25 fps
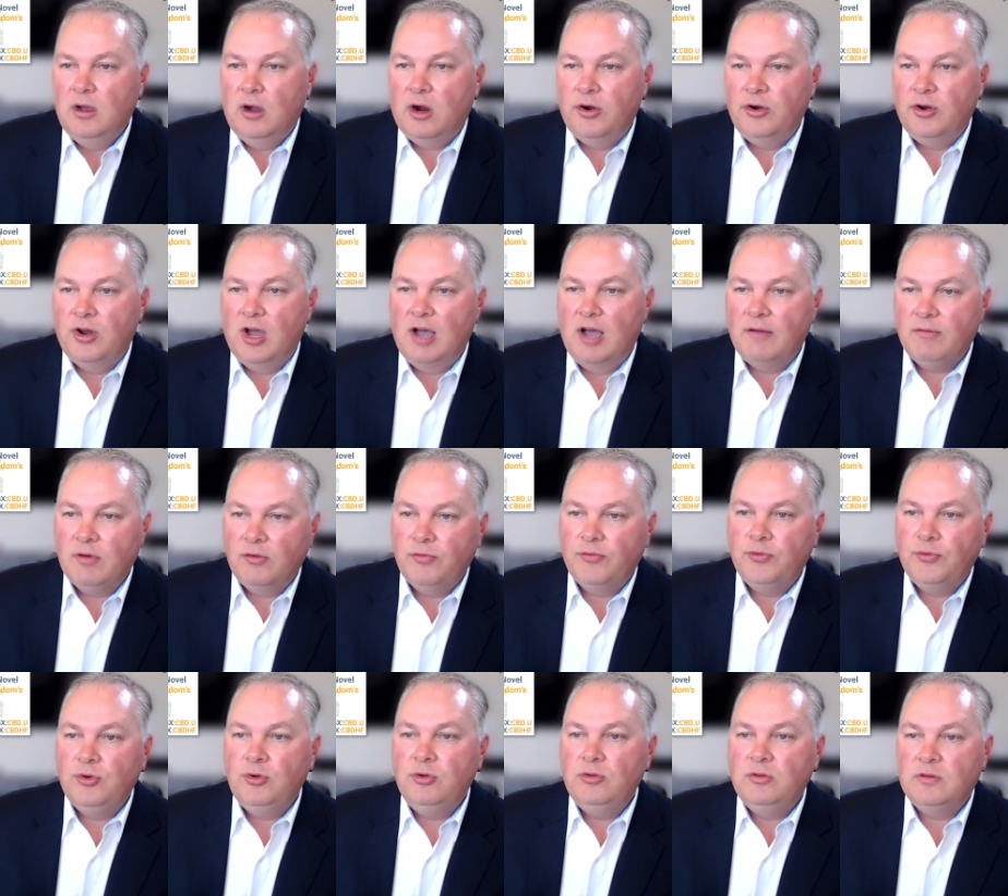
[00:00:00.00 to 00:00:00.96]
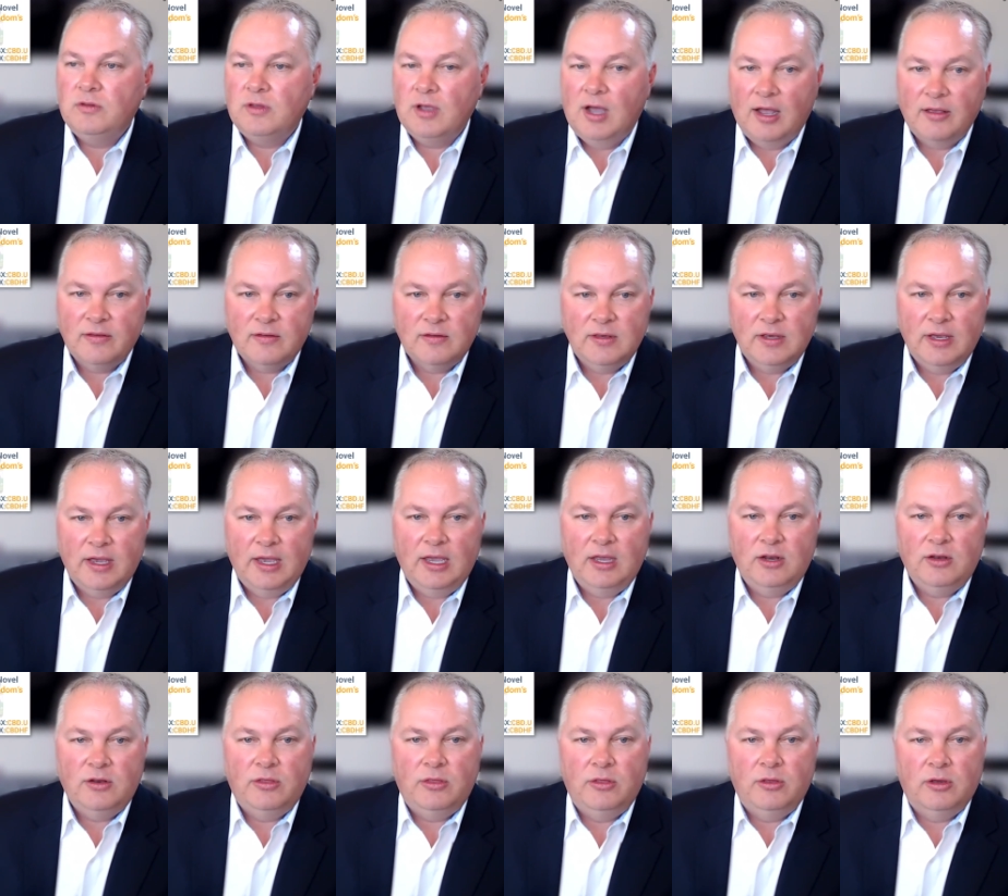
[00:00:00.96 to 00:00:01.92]
our novel foods
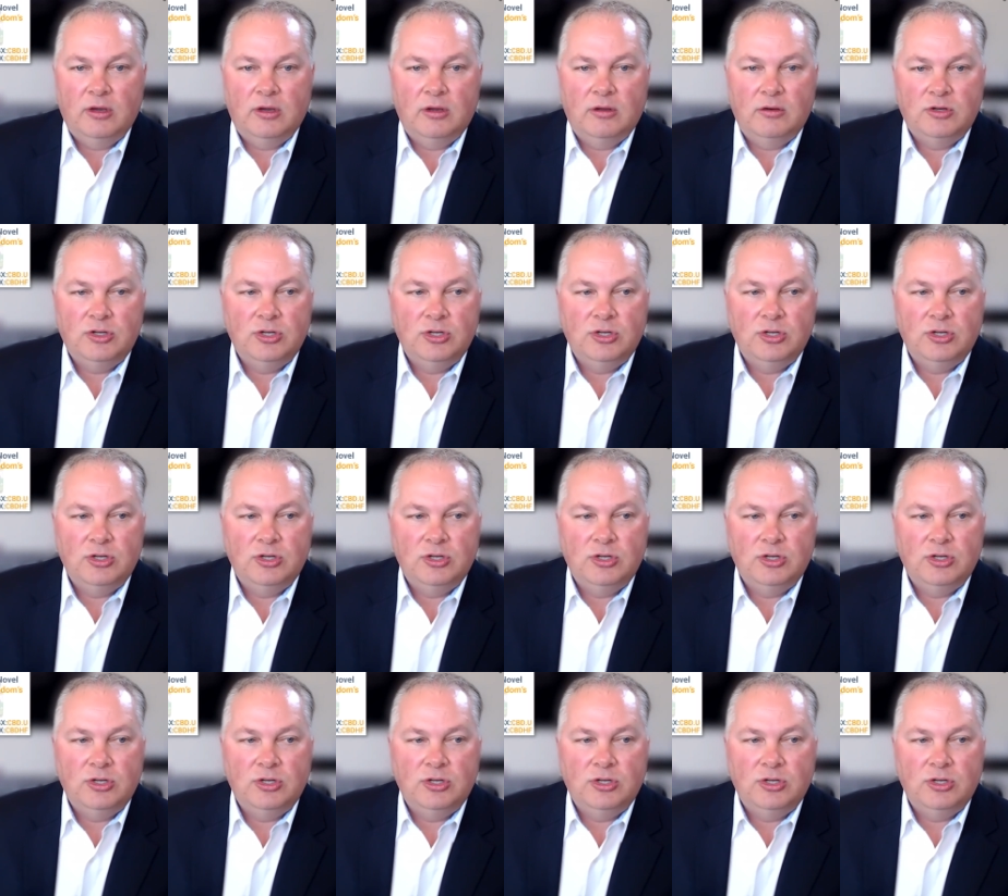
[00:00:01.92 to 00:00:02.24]
dossier to the,